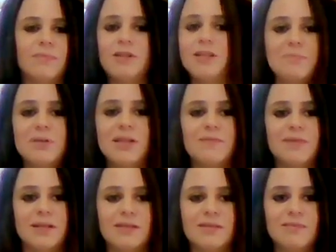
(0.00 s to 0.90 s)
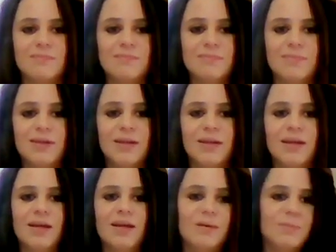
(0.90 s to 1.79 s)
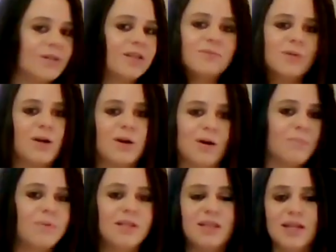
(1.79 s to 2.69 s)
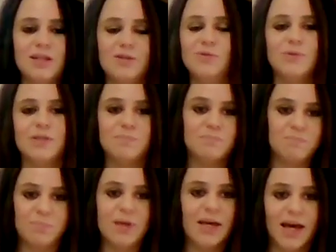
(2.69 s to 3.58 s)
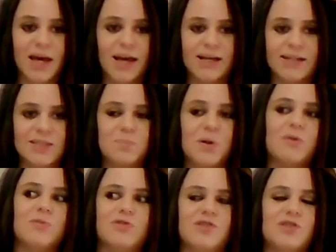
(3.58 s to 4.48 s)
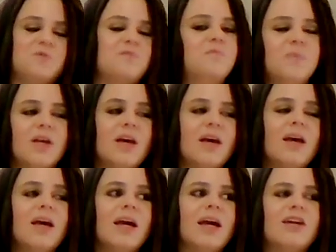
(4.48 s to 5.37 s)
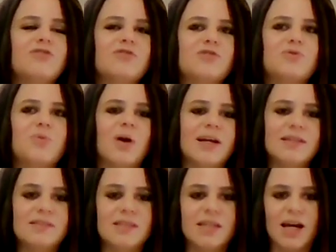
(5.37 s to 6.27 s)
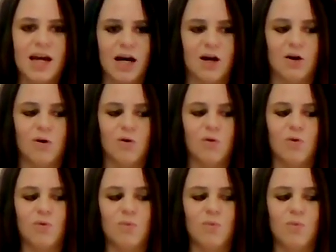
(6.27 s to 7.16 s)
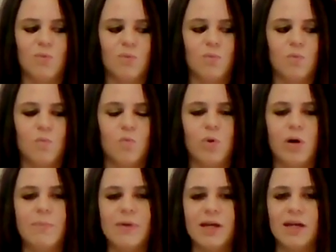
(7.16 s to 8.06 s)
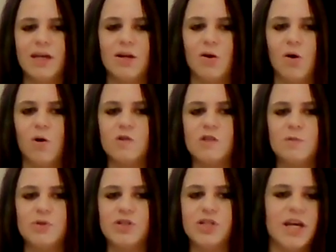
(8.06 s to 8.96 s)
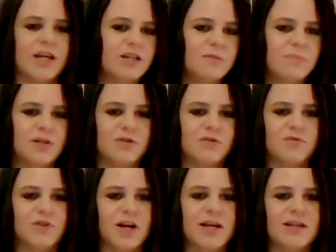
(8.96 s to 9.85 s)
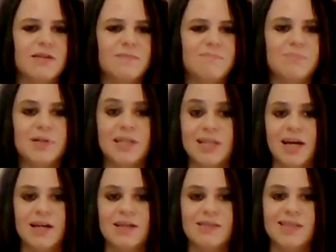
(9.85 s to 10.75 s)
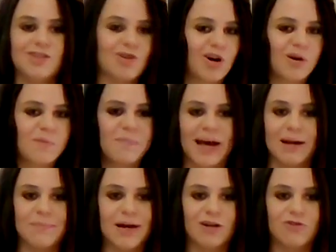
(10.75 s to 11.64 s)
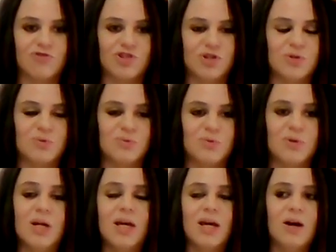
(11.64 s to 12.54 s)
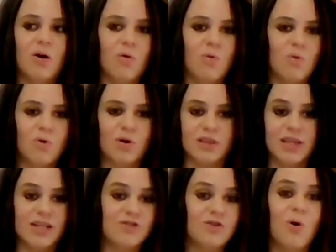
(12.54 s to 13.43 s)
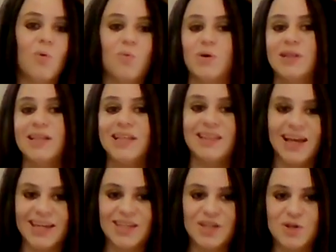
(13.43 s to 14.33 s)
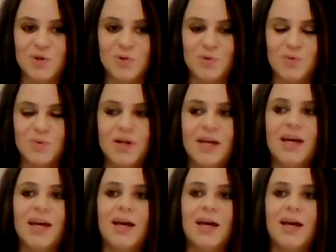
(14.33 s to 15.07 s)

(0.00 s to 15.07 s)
Didn't believe it. Because they, I mean, they knew it was BS, but it's just crazy how women can also pretend to be your friend, but yet they talk bad about you or they don't really like you.